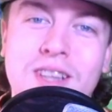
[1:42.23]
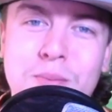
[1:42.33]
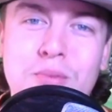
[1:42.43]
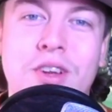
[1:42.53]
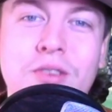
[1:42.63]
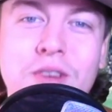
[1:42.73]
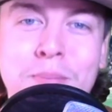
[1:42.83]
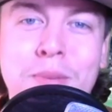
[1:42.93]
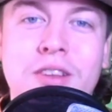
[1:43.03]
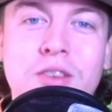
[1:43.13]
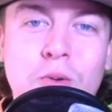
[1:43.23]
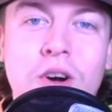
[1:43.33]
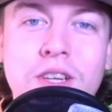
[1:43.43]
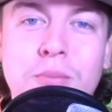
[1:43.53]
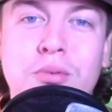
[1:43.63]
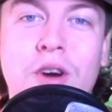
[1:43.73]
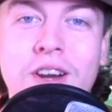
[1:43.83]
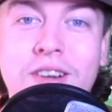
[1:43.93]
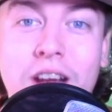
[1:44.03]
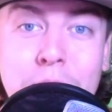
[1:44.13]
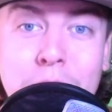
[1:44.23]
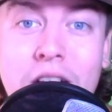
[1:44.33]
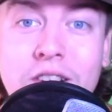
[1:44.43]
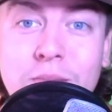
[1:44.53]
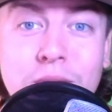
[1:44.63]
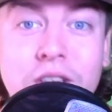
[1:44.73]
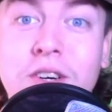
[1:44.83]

to bring you the best quality product I possibly